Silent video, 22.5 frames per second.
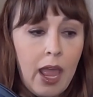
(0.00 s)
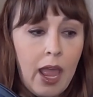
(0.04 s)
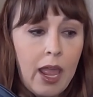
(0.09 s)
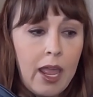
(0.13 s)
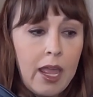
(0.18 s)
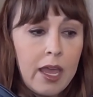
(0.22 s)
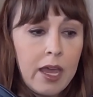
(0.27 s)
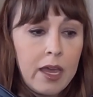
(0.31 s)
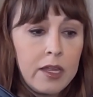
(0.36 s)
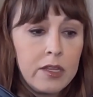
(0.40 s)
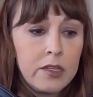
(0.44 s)

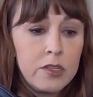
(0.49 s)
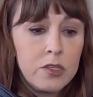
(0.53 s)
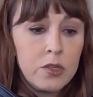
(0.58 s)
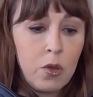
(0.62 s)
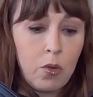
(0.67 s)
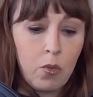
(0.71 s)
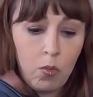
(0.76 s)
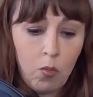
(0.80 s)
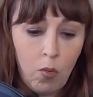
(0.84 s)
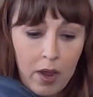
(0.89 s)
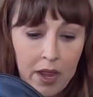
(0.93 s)
And
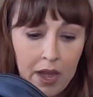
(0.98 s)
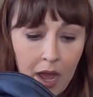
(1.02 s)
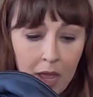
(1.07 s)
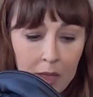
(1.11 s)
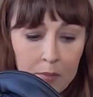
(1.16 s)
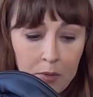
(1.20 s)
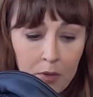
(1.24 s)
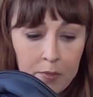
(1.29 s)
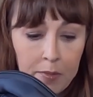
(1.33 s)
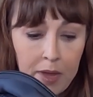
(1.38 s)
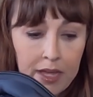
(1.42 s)
when I
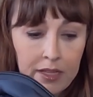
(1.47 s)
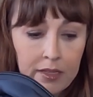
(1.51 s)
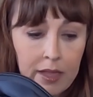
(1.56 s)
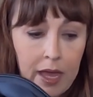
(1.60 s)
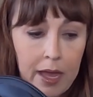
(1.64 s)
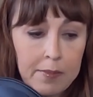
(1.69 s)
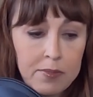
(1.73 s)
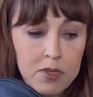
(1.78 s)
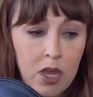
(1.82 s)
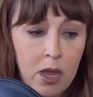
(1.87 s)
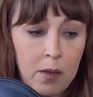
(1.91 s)
put my
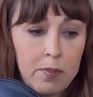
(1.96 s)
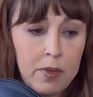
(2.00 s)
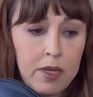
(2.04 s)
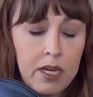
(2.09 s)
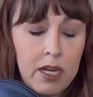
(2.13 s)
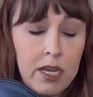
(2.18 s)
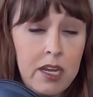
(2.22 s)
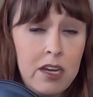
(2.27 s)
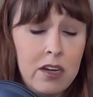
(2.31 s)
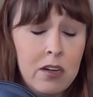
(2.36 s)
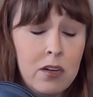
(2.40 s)
laptop in
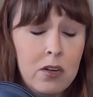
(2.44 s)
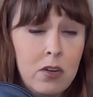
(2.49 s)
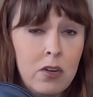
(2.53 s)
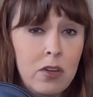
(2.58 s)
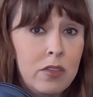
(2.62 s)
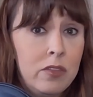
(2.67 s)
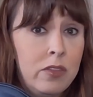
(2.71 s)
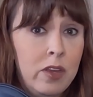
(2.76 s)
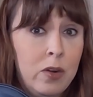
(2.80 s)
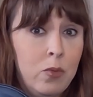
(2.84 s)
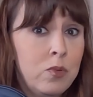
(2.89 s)
here,
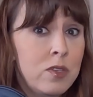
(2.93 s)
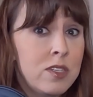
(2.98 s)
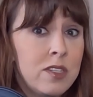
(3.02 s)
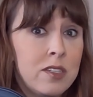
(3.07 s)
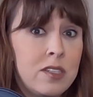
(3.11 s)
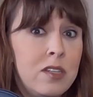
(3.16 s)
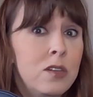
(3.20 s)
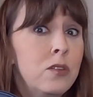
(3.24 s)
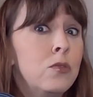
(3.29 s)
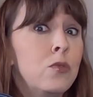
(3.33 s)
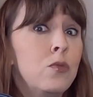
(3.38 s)
there was
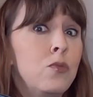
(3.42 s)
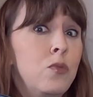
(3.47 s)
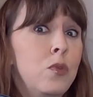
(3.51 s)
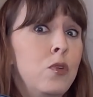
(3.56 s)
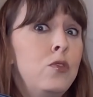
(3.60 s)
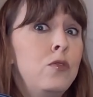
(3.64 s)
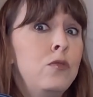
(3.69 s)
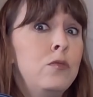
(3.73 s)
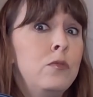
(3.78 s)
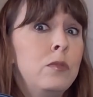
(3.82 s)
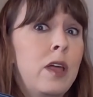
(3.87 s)
still
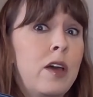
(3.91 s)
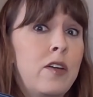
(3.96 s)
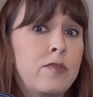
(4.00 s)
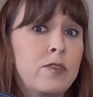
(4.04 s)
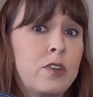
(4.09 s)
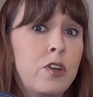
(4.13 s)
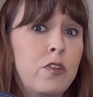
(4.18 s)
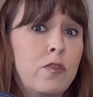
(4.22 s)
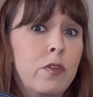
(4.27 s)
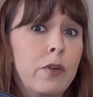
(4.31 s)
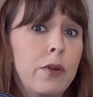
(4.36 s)
room
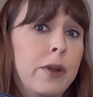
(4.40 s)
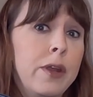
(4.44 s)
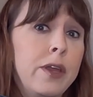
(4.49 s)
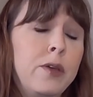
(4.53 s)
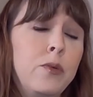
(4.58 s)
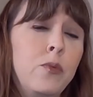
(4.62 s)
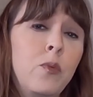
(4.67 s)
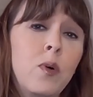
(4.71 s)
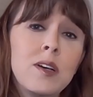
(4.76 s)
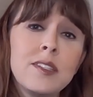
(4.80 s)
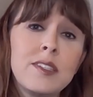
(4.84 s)
left over.
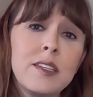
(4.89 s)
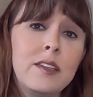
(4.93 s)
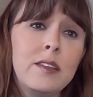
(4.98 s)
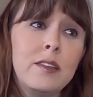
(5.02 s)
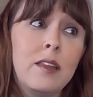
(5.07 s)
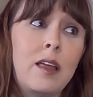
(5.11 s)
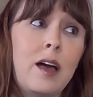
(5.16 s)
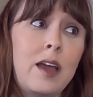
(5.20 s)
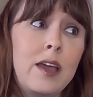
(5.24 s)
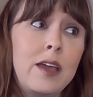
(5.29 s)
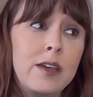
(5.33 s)
It
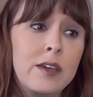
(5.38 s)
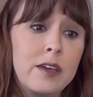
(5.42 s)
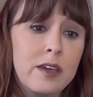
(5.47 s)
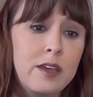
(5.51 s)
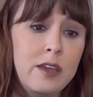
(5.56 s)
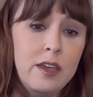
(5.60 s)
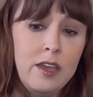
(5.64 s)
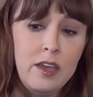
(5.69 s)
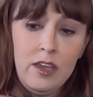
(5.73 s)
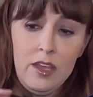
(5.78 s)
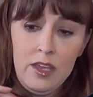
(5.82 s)
wasn't like
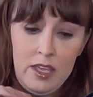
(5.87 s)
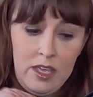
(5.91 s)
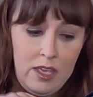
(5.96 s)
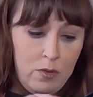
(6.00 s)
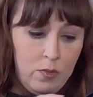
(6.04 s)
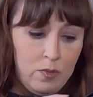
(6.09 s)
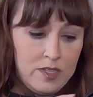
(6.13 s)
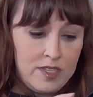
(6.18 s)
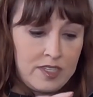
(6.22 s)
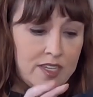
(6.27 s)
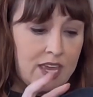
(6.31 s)

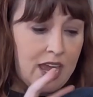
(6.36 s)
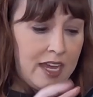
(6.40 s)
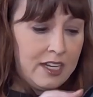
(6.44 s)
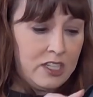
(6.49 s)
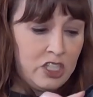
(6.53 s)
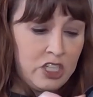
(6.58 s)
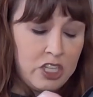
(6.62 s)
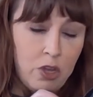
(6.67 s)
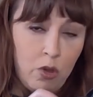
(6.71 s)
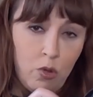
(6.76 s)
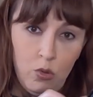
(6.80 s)
it was
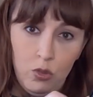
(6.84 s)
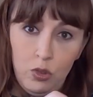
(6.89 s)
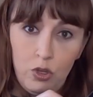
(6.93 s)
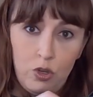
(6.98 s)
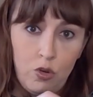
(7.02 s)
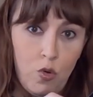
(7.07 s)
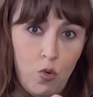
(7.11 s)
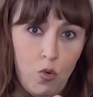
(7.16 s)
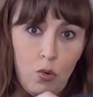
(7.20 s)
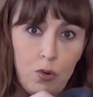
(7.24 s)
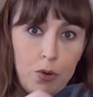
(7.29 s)
catching on the
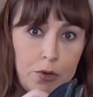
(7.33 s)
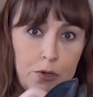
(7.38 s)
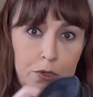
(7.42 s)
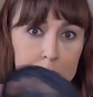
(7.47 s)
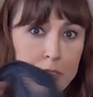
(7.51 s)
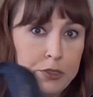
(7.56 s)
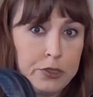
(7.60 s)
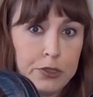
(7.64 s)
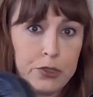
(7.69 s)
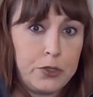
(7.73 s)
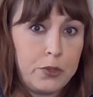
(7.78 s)

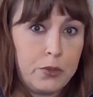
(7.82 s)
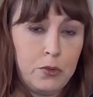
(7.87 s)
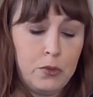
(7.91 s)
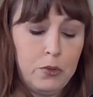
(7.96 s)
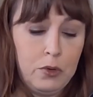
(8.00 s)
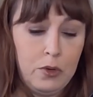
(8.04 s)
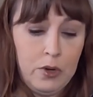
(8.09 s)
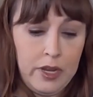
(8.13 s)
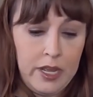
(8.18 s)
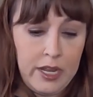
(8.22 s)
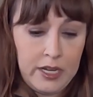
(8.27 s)
corners
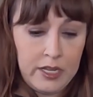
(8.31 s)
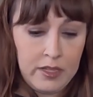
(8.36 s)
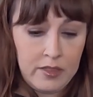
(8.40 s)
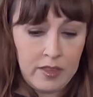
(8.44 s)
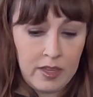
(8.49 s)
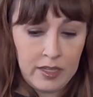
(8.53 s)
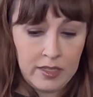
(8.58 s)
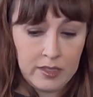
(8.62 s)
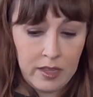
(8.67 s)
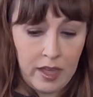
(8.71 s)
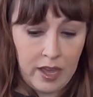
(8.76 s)
or
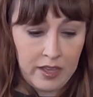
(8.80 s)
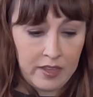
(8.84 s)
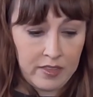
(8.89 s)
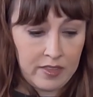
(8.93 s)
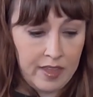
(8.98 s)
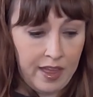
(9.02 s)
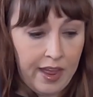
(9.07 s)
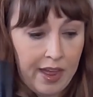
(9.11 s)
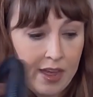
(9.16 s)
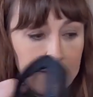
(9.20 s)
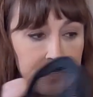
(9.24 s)
anything like
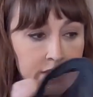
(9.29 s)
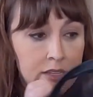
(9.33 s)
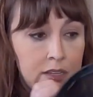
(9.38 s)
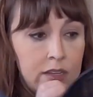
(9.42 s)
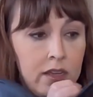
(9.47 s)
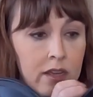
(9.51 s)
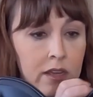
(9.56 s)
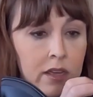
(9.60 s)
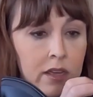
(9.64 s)
that.